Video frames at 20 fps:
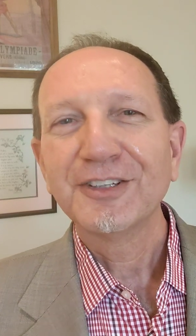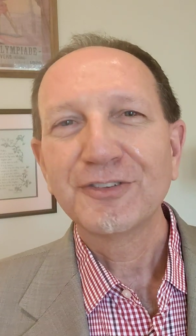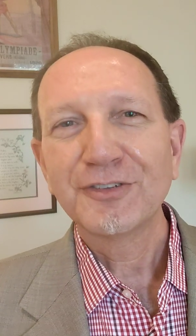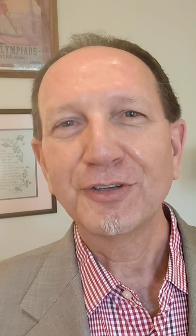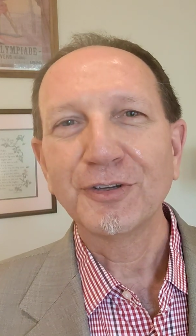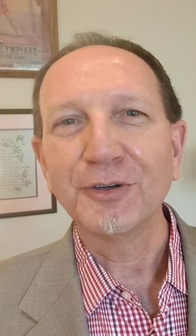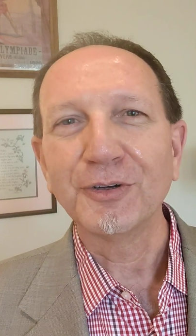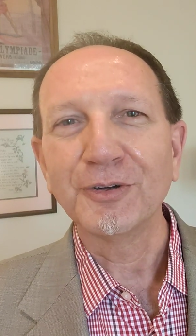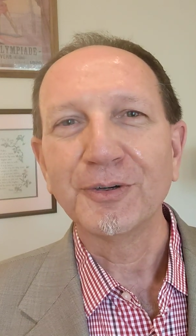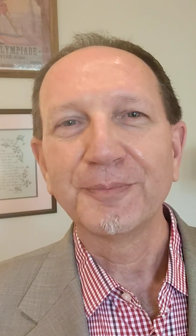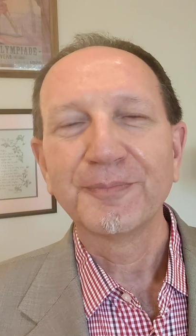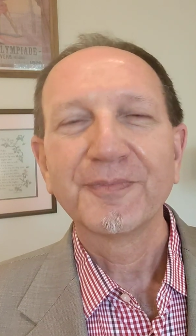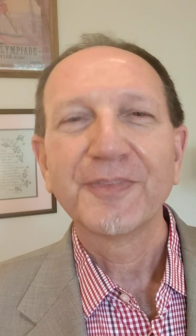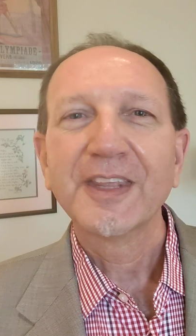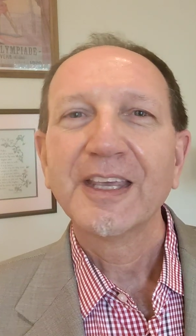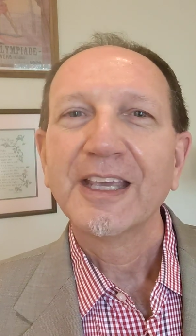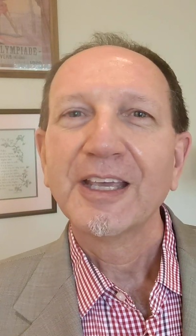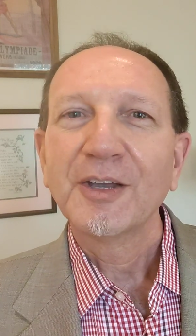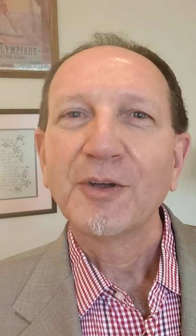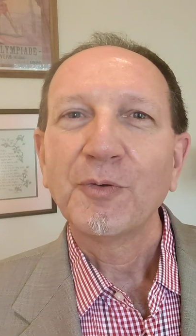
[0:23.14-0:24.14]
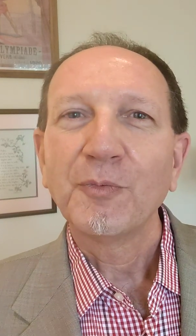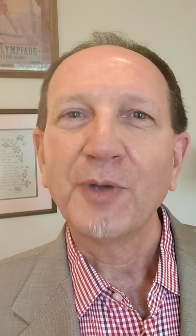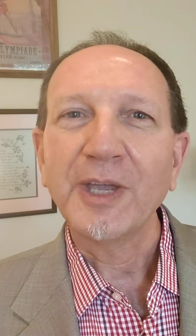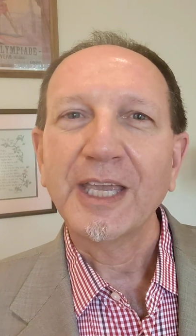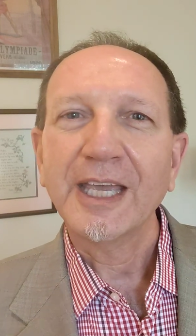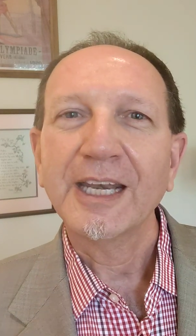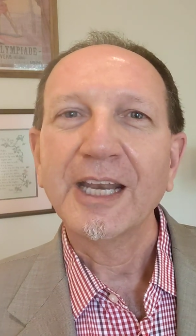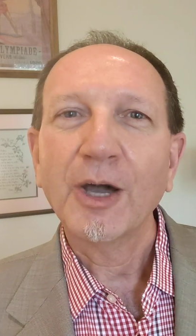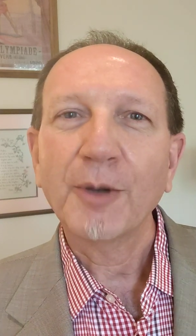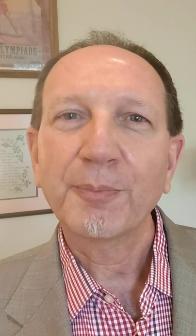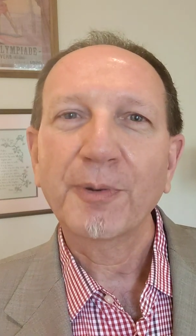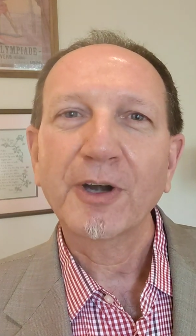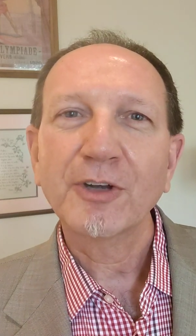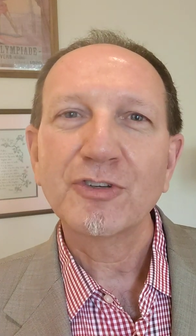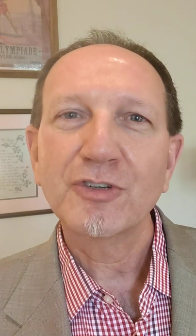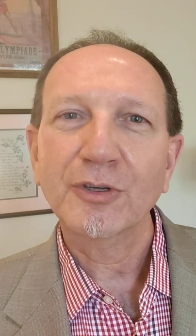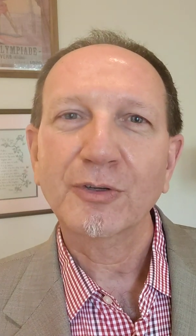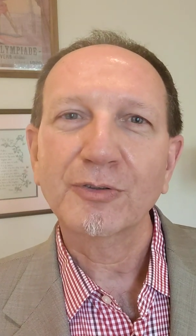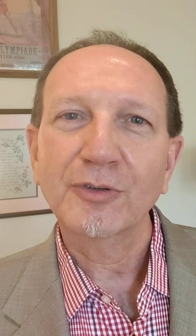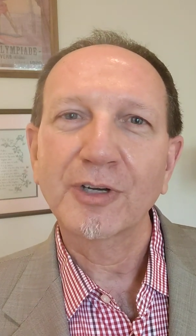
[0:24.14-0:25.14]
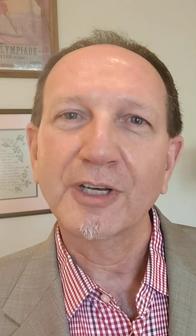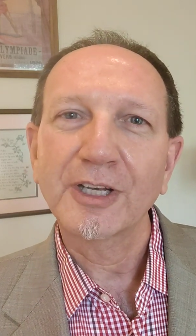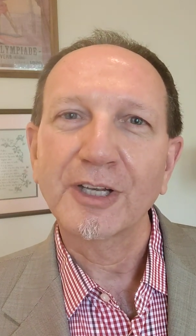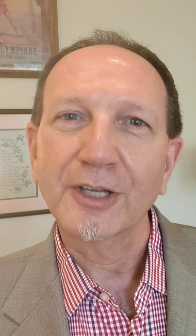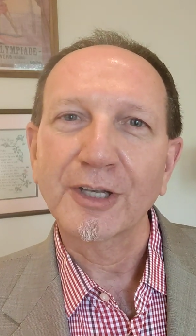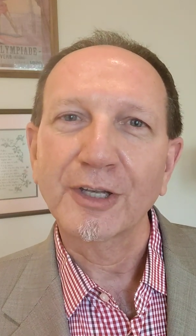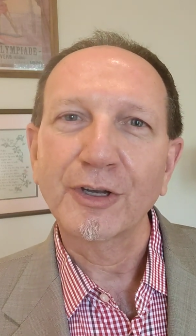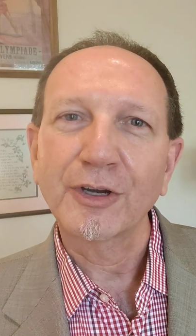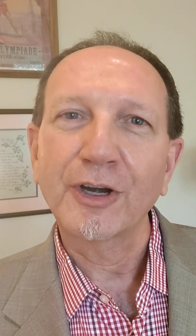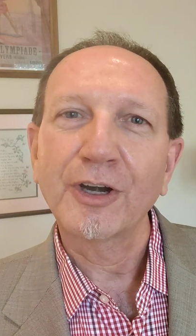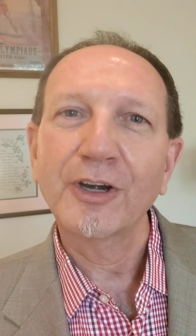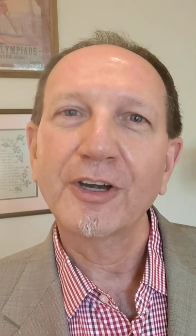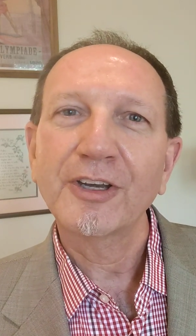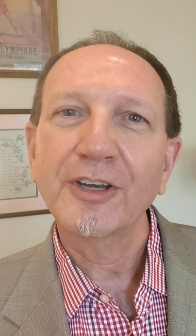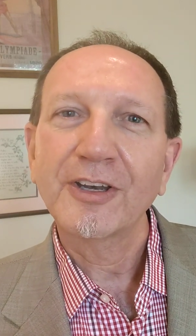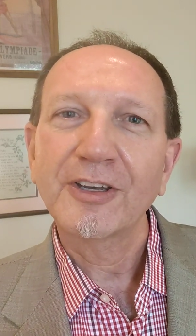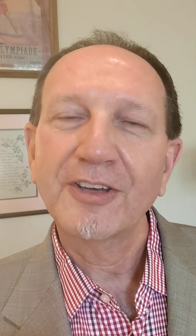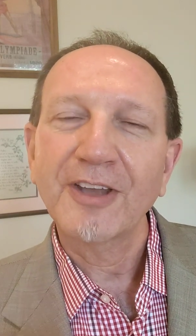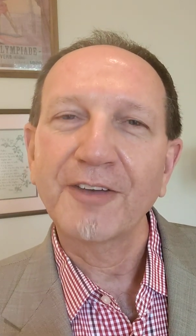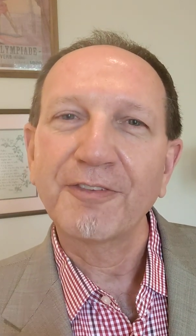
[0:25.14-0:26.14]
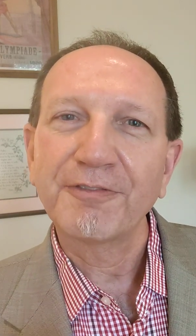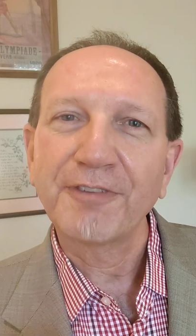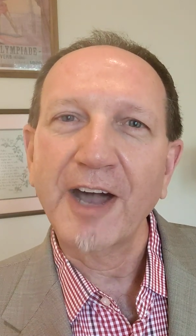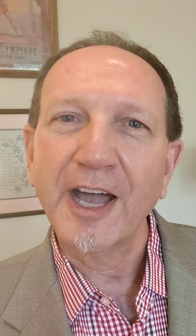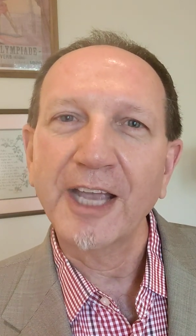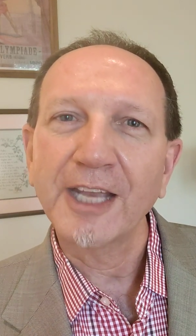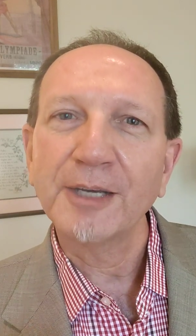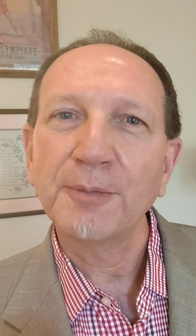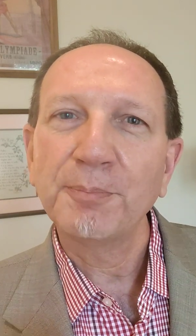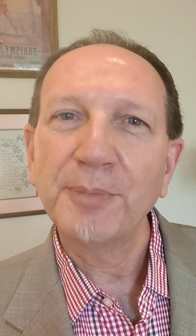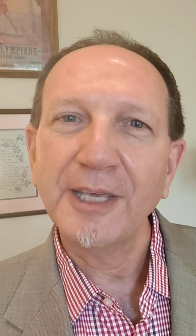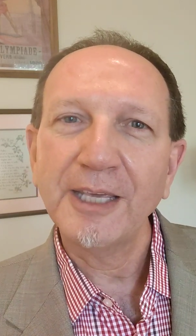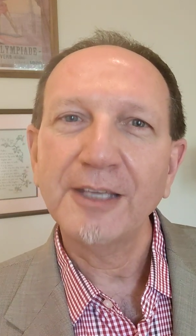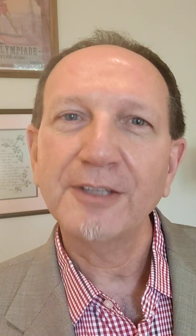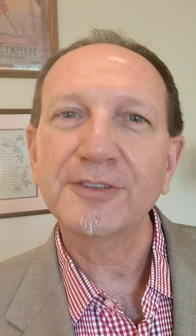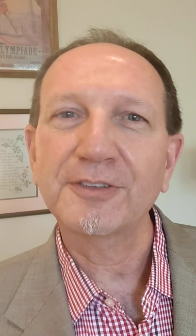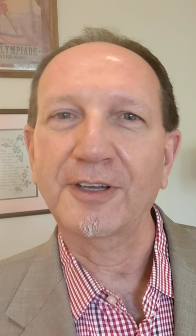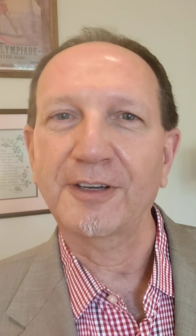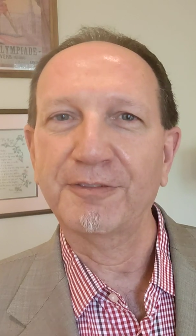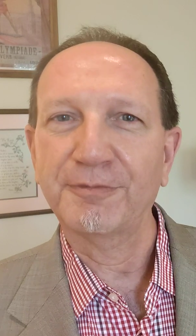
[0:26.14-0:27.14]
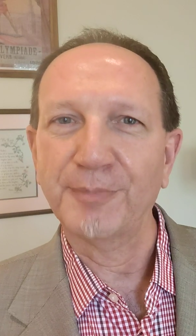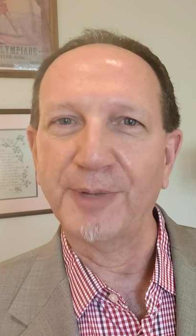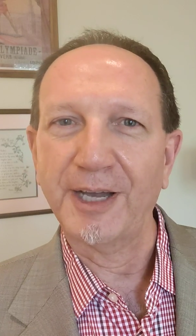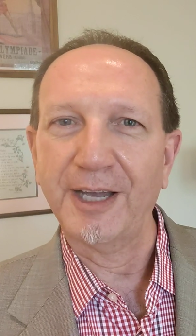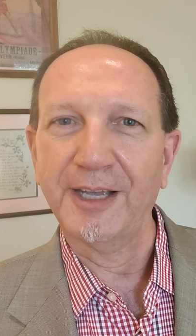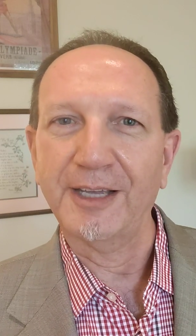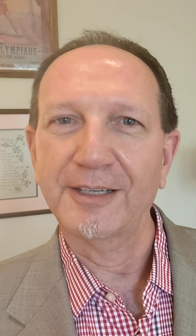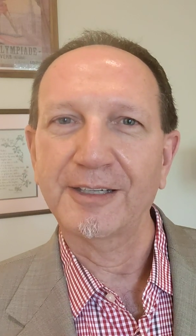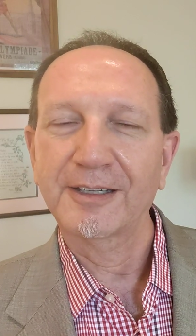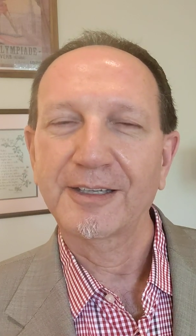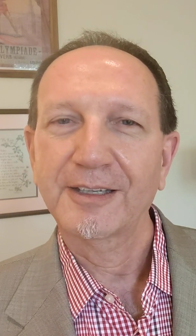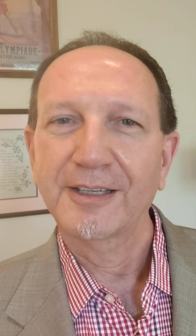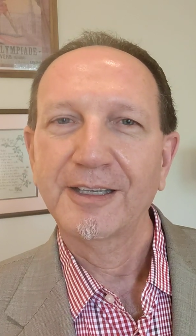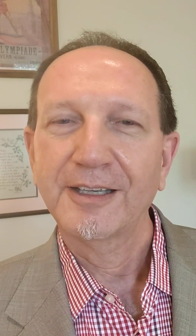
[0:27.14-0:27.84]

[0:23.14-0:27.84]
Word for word: Two, we can help our children learn to find peace of mind,